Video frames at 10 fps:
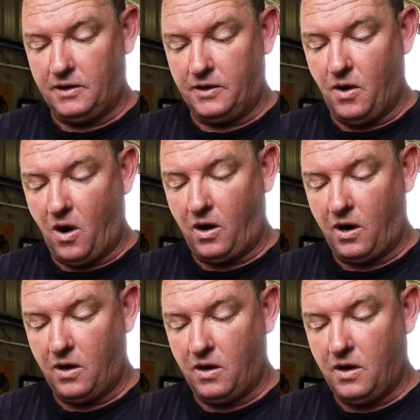nock,
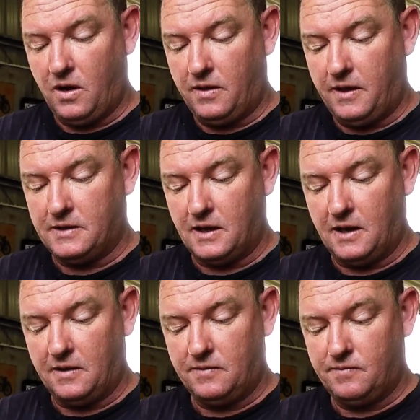
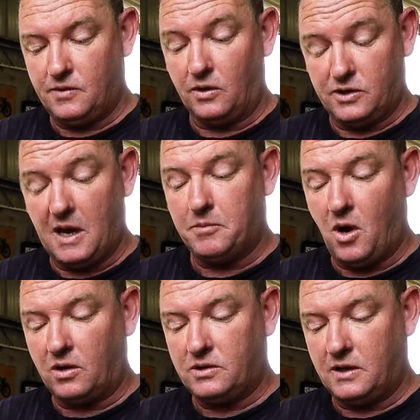on some
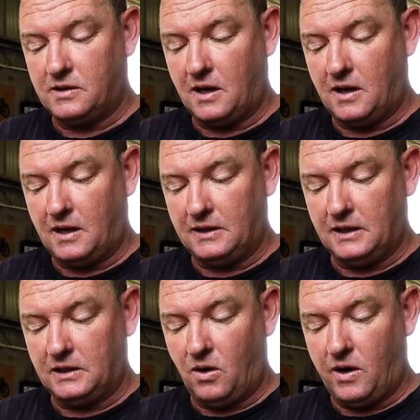nocks there's a
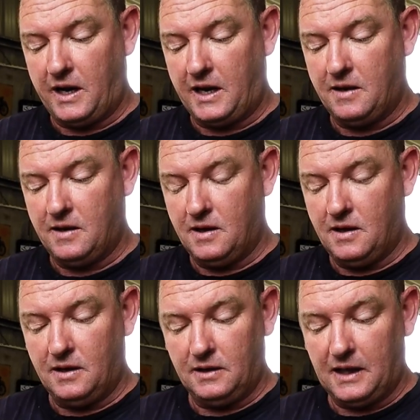little tiny
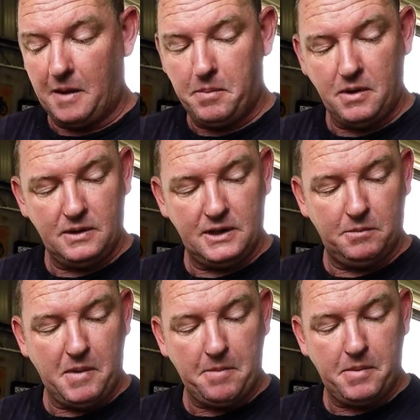lump, a little
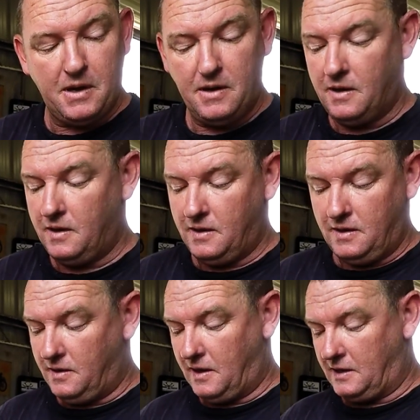bump.
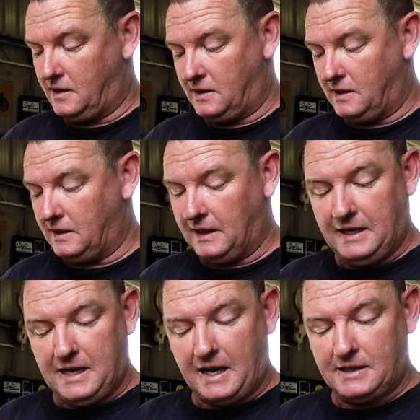That's just a little
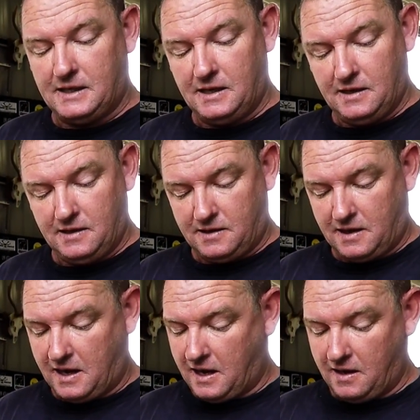index
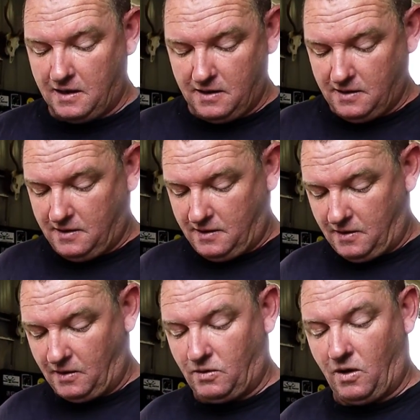there, and
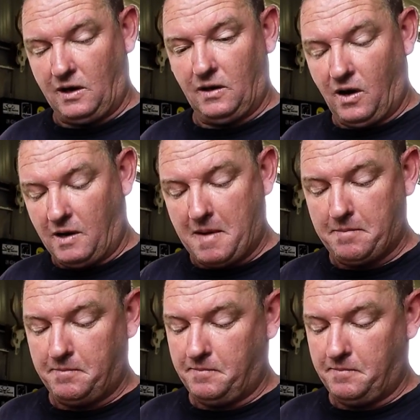I try and line them up